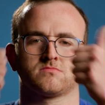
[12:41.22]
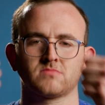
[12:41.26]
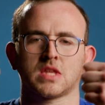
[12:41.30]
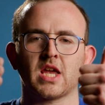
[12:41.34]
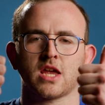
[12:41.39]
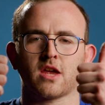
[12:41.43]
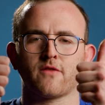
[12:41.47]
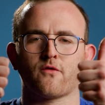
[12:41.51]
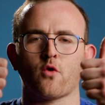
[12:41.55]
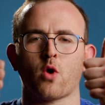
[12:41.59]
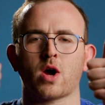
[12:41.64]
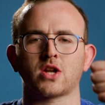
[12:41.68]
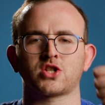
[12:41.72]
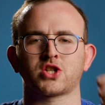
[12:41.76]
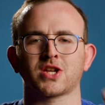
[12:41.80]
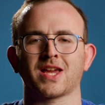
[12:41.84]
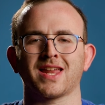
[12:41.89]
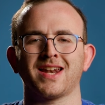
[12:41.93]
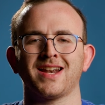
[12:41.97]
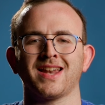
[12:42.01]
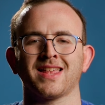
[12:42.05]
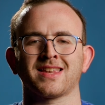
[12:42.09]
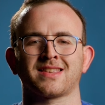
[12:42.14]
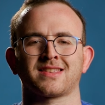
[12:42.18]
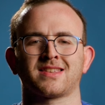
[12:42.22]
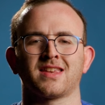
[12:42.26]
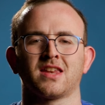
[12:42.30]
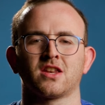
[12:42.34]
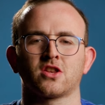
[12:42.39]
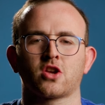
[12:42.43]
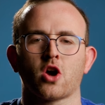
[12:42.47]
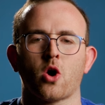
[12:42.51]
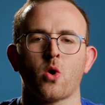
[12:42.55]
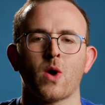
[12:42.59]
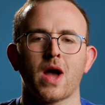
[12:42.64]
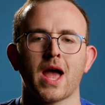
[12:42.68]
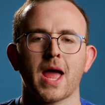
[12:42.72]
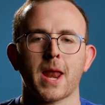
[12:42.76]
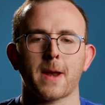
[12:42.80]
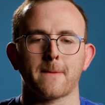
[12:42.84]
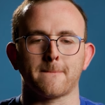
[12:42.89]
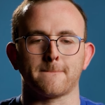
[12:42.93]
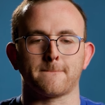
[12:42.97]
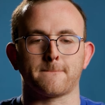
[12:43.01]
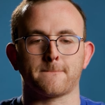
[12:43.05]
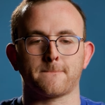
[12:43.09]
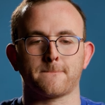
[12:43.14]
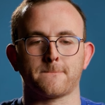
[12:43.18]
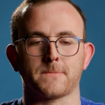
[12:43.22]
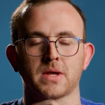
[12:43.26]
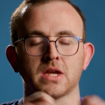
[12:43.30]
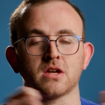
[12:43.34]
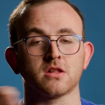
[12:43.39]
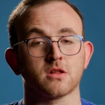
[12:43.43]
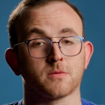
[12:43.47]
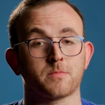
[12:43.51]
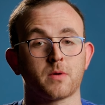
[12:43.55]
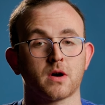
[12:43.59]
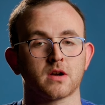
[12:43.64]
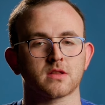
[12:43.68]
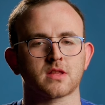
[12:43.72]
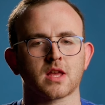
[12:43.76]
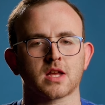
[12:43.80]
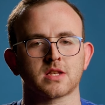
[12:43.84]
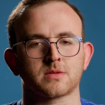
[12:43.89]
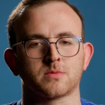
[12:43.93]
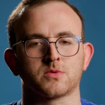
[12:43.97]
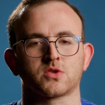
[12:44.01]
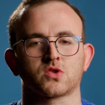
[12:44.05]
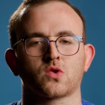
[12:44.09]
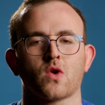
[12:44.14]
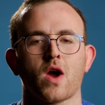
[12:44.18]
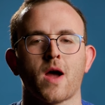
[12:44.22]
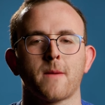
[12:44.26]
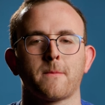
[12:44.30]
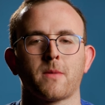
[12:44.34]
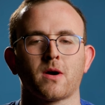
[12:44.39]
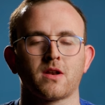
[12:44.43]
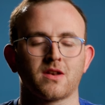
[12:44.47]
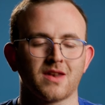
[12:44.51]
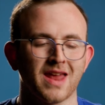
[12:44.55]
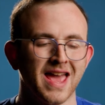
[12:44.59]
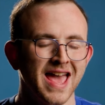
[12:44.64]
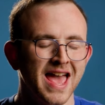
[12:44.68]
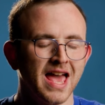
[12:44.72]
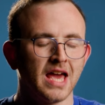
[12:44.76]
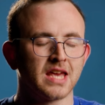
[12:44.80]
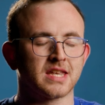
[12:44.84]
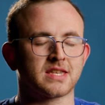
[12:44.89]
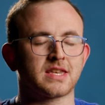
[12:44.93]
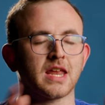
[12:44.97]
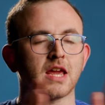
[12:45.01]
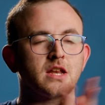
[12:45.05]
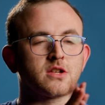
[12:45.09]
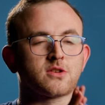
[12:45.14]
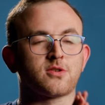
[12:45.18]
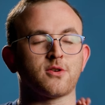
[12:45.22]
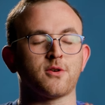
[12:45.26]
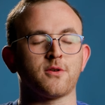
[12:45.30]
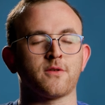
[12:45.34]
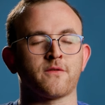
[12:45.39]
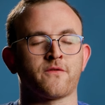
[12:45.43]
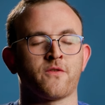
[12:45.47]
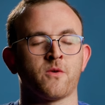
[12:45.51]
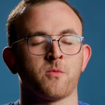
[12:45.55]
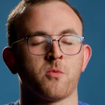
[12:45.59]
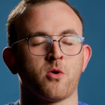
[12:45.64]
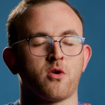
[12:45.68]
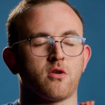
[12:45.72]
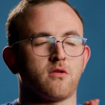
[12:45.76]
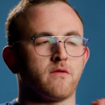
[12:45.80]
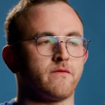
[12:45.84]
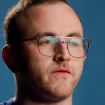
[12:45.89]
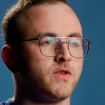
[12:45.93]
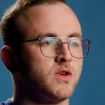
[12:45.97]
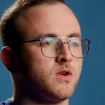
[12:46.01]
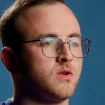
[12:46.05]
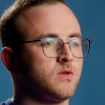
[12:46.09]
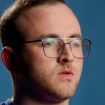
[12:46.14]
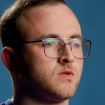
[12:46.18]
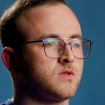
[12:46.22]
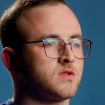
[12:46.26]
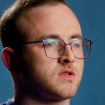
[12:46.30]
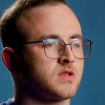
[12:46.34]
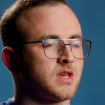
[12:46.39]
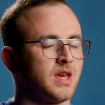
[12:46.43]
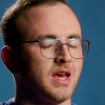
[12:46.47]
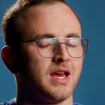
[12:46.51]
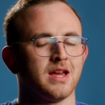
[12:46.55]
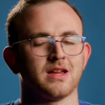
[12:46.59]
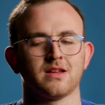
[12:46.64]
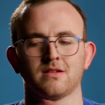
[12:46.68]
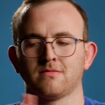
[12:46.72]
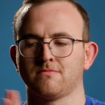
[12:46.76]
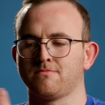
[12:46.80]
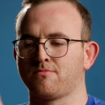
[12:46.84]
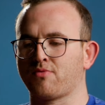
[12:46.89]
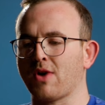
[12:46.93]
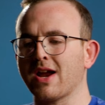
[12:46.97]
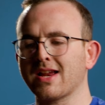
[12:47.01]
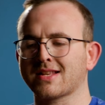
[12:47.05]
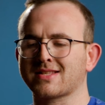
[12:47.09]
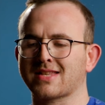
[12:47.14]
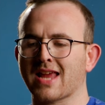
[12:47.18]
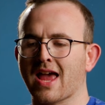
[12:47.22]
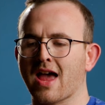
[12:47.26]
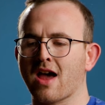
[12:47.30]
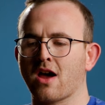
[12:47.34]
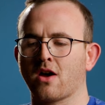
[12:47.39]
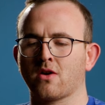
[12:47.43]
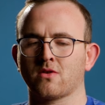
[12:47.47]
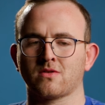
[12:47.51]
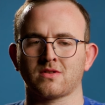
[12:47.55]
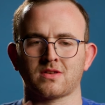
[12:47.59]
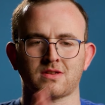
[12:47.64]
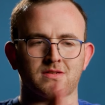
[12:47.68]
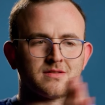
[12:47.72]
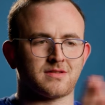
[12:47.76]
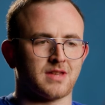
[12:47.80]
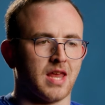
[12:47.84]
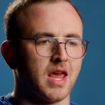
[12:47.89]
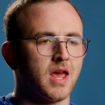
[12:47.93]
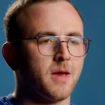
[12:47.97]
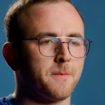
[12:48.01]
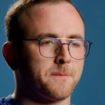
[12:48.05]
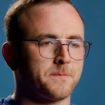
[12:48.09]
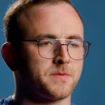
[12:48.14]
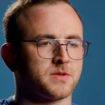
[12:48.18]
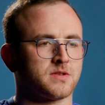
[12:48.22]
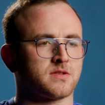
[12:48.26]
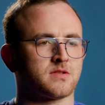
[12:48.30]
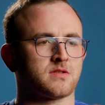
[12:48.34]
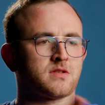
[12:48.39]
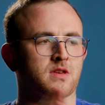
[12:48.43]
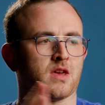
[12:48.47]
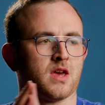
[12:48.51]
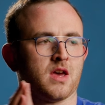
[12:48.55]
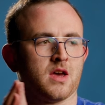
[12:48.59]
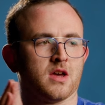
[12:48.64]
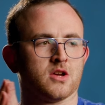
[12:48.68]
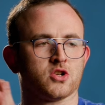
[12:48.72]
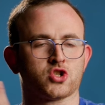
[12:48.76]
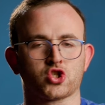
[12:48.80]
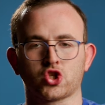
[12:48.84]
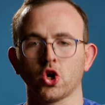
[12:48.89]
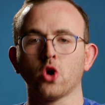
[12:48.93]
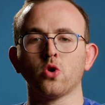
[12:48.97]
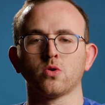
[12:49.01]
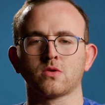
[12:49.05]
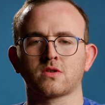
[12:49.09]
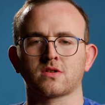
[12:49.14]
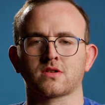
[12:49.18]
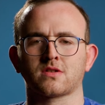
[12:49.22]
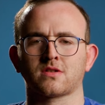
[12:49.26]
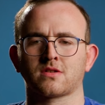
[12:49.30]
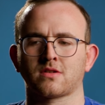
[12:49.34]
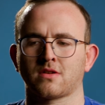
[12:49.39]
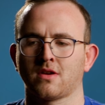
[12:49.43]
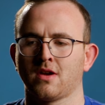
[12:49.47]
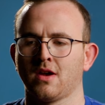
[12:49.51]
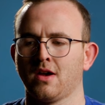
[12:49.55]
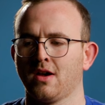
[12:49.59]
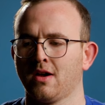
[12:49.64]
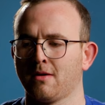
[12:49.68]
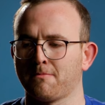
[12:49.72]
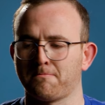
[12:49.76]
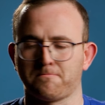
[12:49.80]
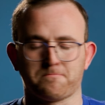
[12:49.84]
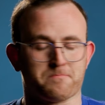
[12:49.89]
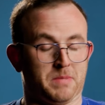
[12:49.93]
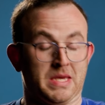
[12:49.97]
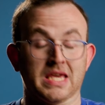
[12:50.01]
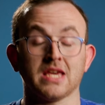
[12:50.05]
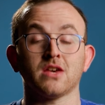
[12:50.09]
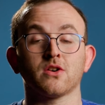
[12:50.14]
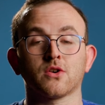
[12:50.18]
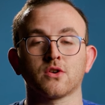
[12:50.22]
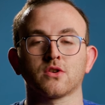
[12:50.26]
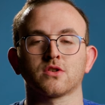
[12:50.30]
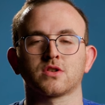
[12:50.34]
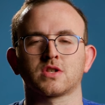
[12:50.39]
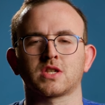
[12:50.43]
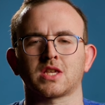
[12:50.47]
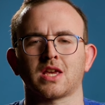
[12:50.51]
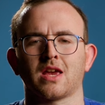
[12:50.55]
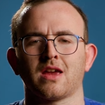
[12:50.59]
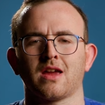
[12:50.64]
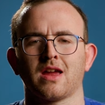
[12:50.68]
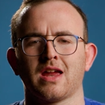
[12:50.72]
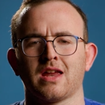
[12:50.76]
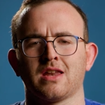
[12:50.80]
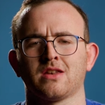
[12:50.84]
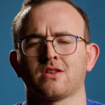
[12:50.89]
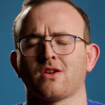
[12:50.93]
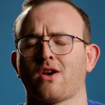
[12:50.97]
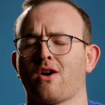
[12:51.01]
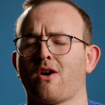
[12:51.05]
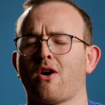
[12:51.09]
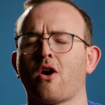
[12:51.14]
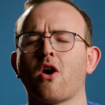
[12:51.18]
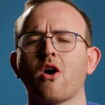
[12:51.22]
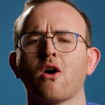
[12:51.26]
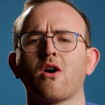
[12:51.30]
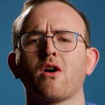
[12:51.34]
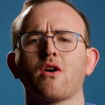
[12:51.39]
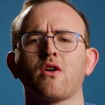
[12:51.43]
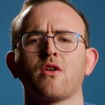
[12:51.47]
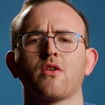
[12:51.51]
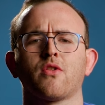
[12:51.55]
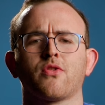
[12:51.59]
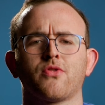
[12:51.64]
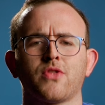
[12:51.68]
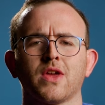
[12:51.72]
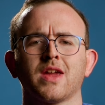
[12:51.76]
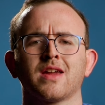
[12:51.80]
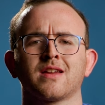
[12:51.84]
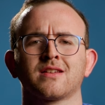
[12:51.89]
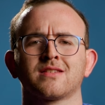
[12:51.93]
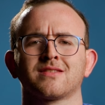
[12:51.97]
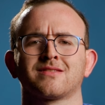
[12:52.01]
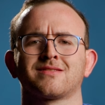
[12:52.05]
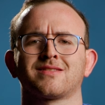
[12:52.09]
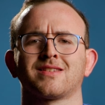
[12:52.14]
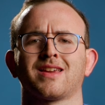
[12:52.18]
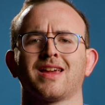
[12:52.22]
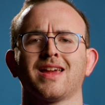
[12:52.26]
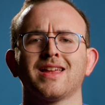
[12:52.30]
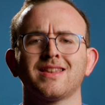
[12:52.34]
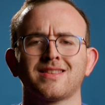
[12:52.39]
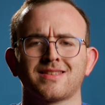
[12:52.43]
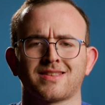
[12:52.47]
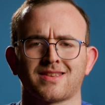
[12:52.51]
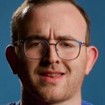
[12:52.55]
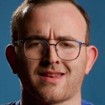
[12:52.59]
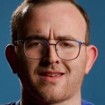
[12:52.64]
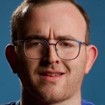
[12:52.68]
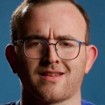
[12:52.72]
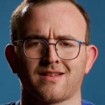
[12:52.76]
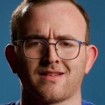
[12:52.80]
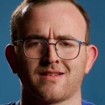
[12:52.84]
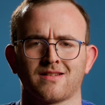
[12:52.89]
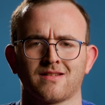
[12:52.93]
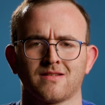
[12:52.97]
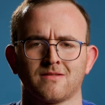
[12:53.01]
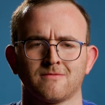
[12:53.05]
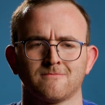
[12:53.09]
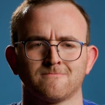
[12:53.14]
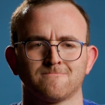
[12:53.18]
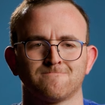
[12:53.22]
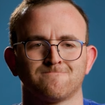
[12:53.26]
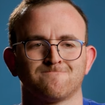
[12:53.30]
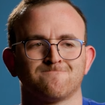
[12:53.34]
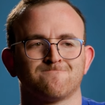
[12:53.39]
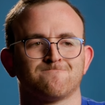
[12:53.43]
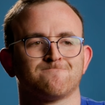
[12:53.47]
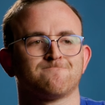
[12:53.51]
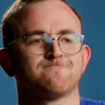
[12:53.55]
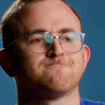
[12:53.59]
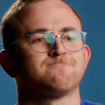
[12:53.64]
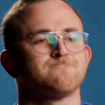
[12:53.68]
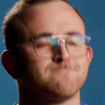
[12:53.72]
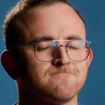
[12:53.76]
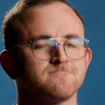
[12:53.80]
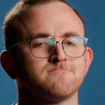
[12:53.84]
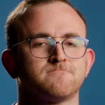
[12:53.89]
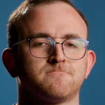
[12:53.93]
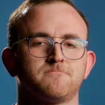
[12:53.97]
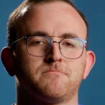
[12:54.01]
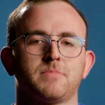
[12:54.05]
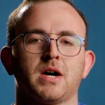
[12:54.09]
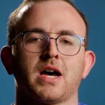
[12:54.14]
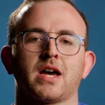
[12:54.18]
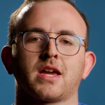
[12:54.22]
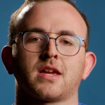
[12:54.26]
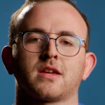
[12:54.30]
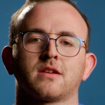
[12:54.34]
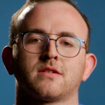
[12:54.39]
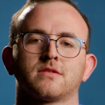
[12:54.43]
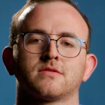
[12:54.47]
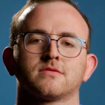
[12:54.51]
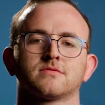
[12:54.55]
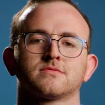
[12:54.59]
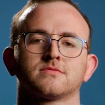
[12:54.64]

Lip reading: Thank you for watching In an Instant. Go ahead and peel apart that subscribe button. Stay tuned for more reviews, breakdowns, tips, shoots, peels, and all things instant. Bye.